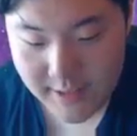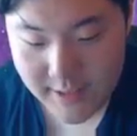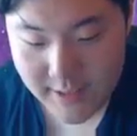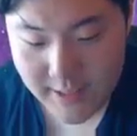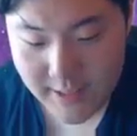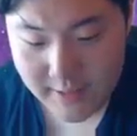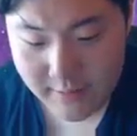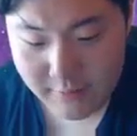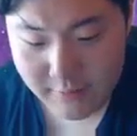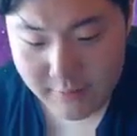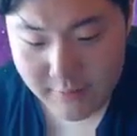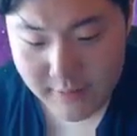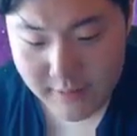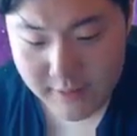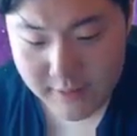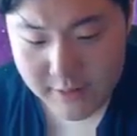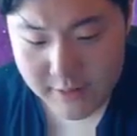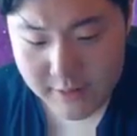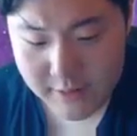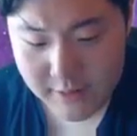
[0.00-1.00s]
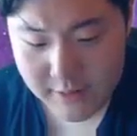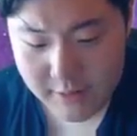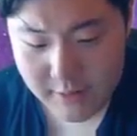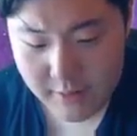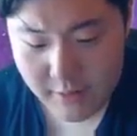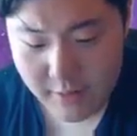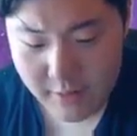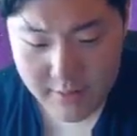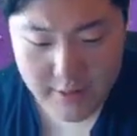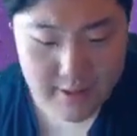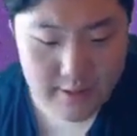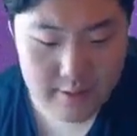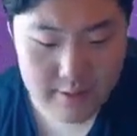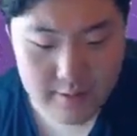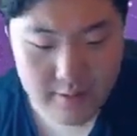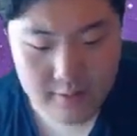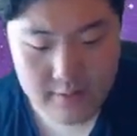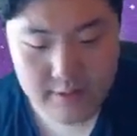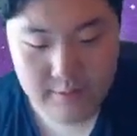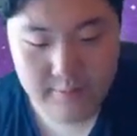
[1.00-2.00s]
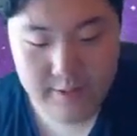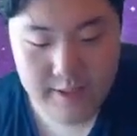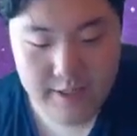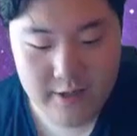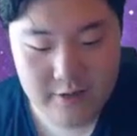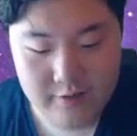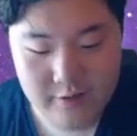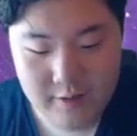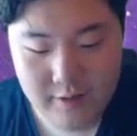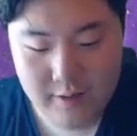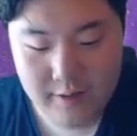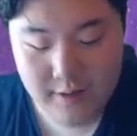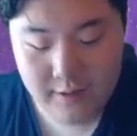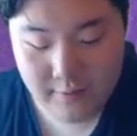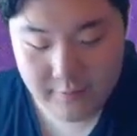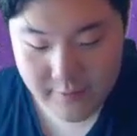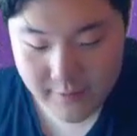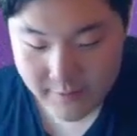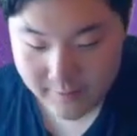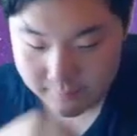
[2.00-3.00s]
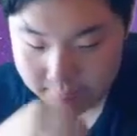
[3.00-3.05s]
and Horn Leech... Okay, goes in my Gastrodon anyway.